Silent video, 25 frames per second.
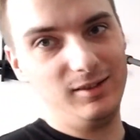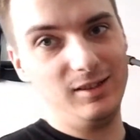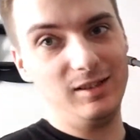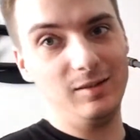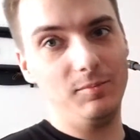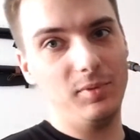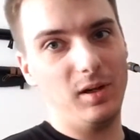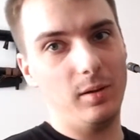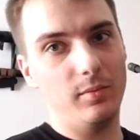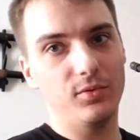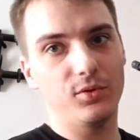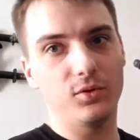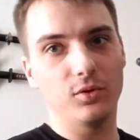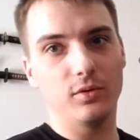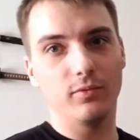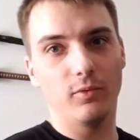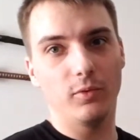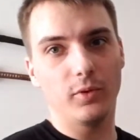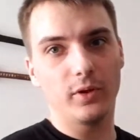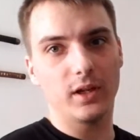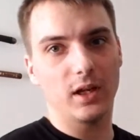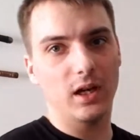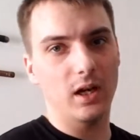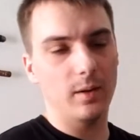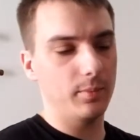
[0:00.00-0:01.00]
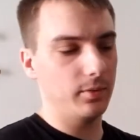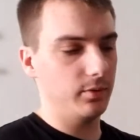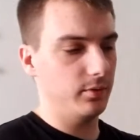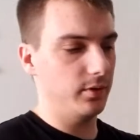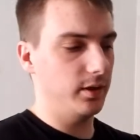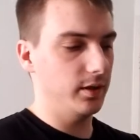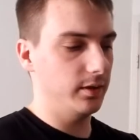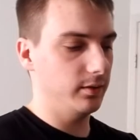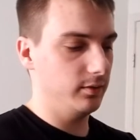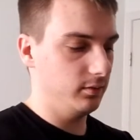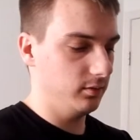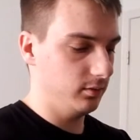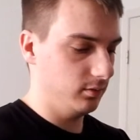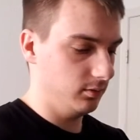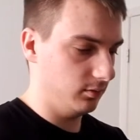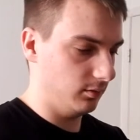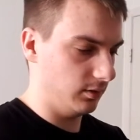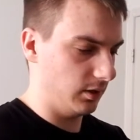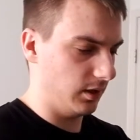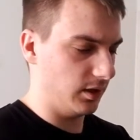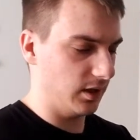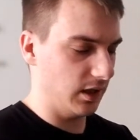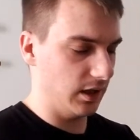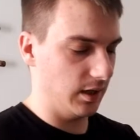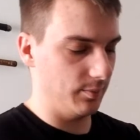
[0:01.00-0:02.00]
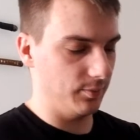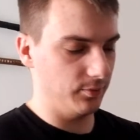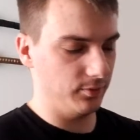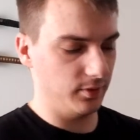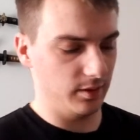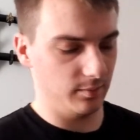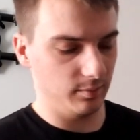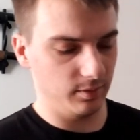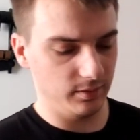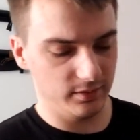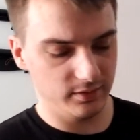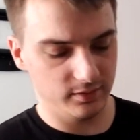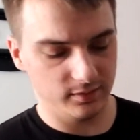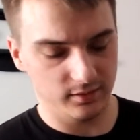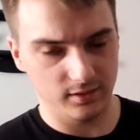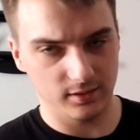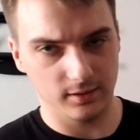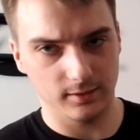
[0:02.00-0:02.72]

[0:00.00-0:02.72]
probably to avoid copyright, or not copyright, but